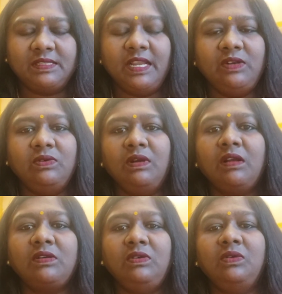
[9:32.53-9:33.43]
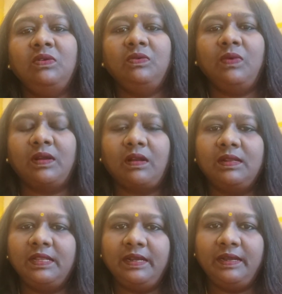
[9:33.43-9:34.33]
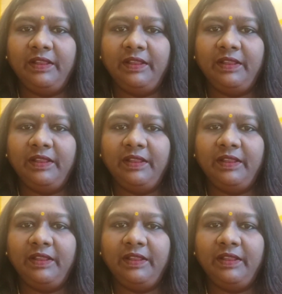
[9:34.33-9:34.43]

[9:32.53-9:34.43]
They do not know what all the